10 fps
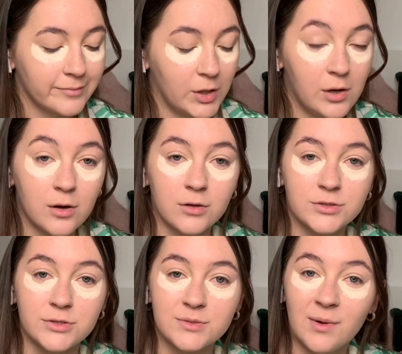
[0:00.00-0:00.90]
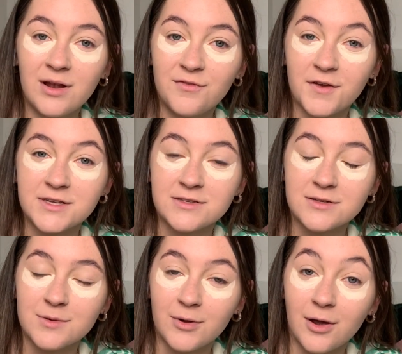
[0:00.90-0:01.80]
I've got 2 smiley faces
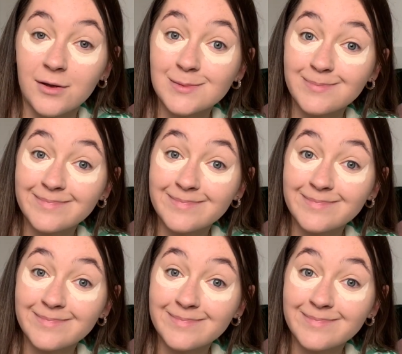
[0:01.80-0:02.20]
under my eyes.